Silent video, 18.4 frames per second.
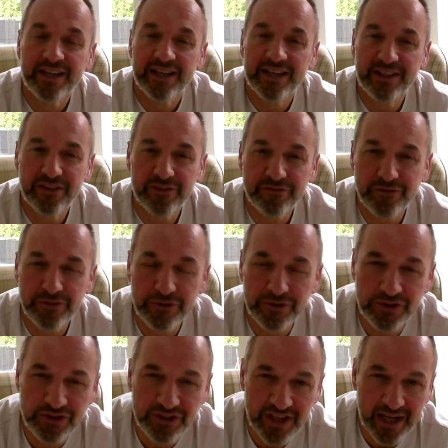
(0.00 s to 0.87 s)
in the
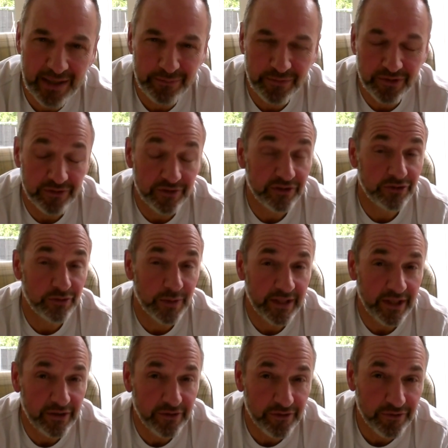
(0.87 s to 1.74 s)
first chapter in the
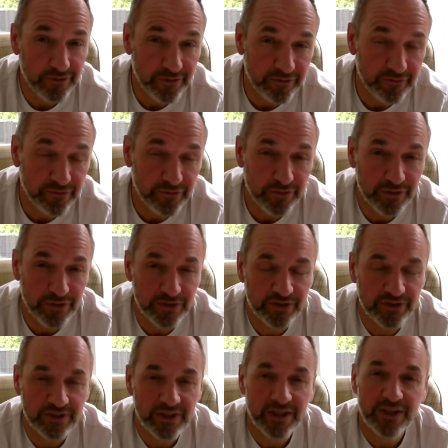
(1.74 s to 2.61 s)
23rd
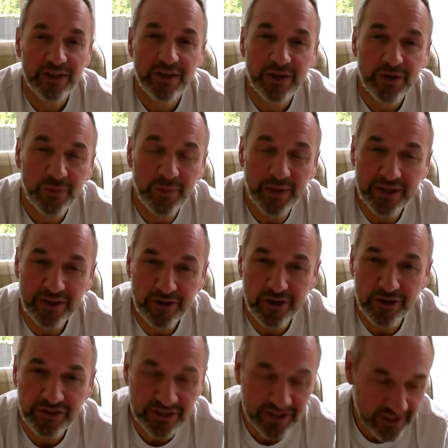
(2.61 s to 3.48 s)
verse, when
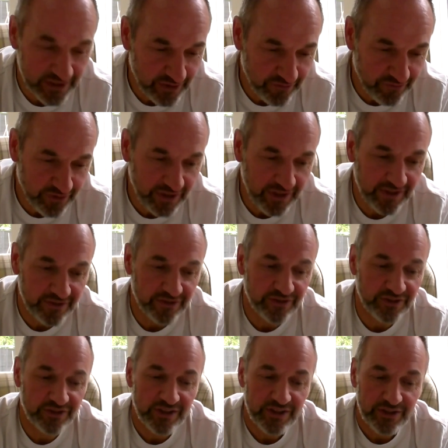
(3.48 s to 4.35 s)
God says of
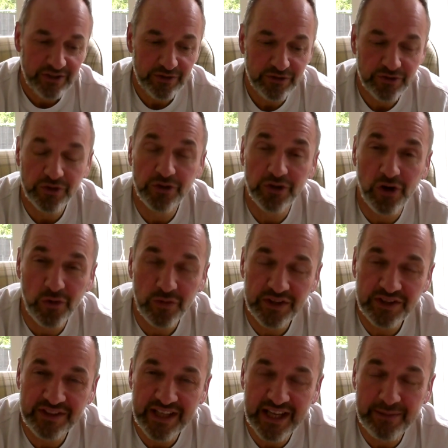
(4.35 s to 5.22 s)
Jesus, you shall call
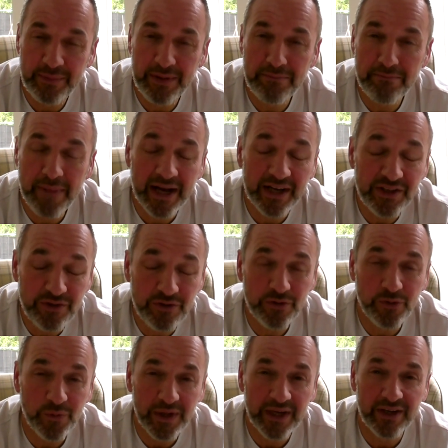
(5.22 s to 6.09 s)
his name
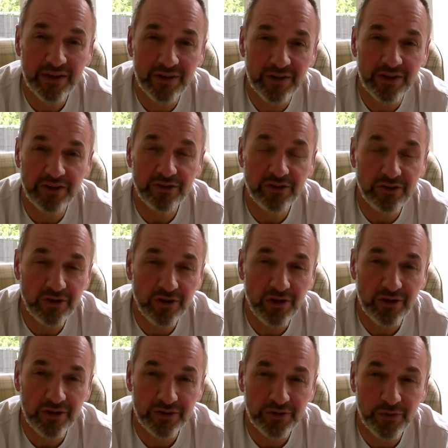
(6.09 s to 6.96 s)
Emmanuel,
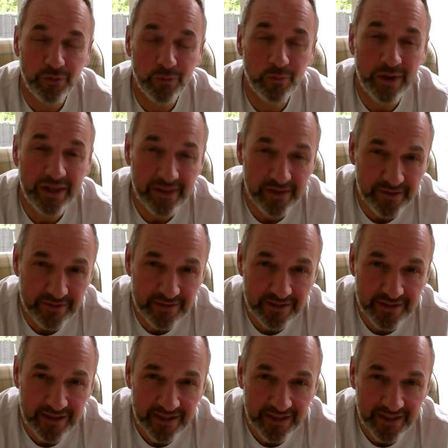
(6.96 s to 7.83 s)
God with
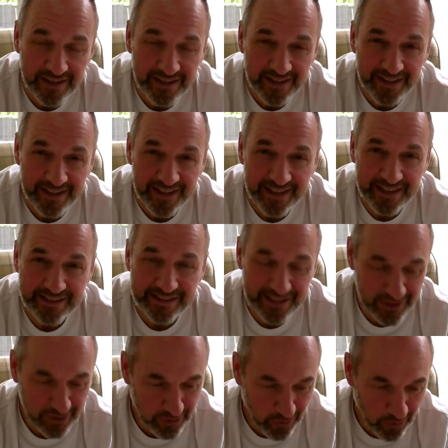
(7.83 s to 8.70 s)
us. It's
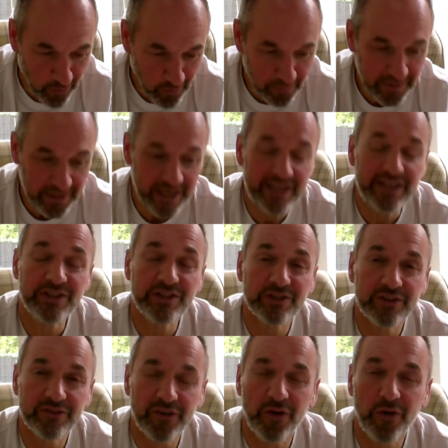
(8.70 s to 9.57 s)
a
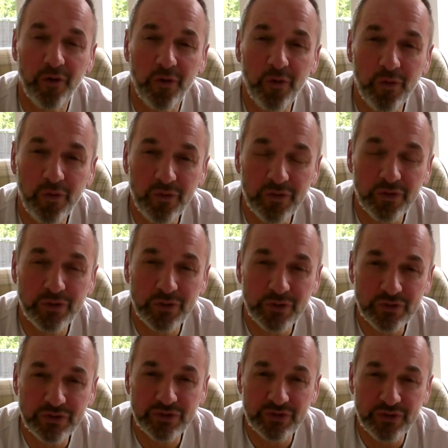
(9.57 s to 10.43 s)
culmination of all
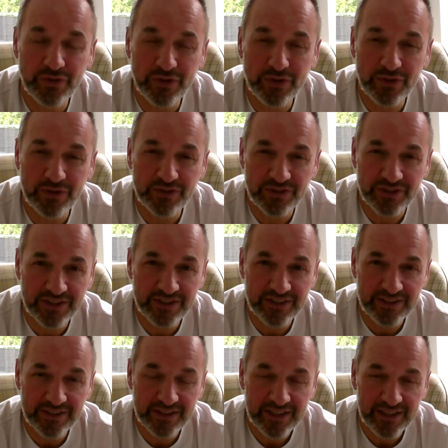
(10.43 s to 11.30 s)
those thoughts, and
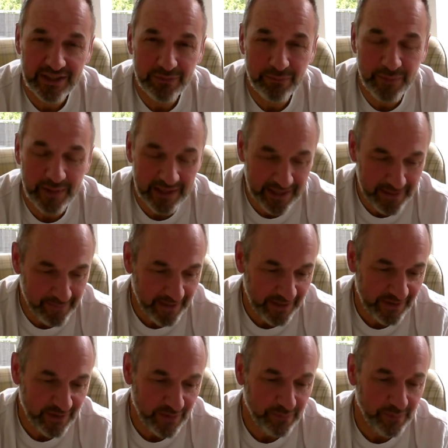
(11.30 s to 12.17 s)
Bailey
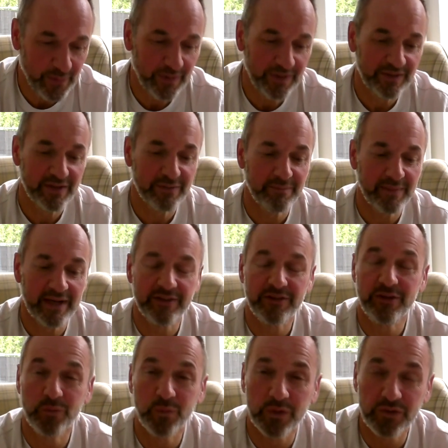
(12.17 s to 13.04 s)
makes the point that
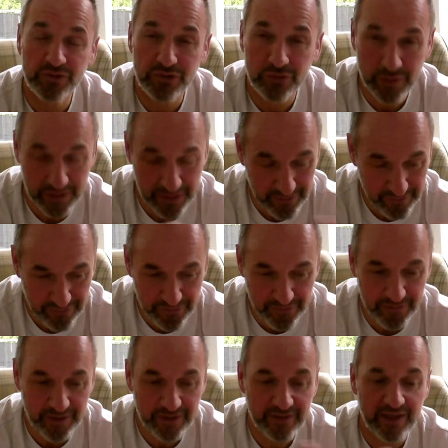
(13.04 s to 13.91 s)
Matthew
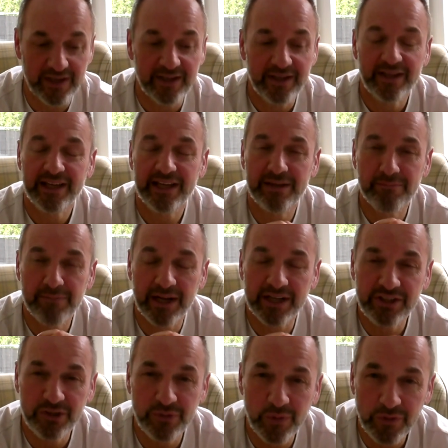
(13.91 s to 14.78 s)
1:23, that
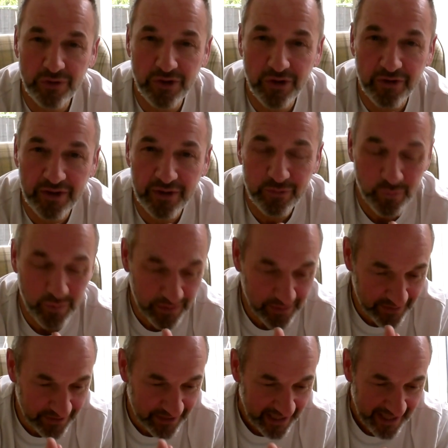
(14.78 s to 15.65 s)
Emmanuel, God is
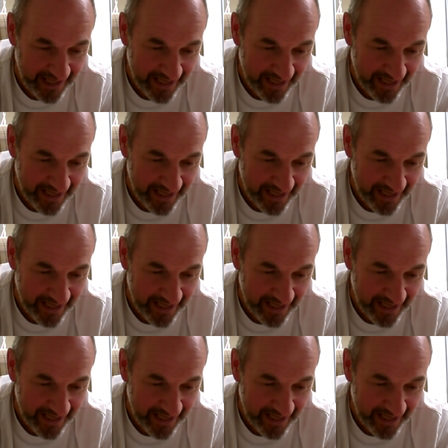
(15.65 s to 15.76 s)
with us,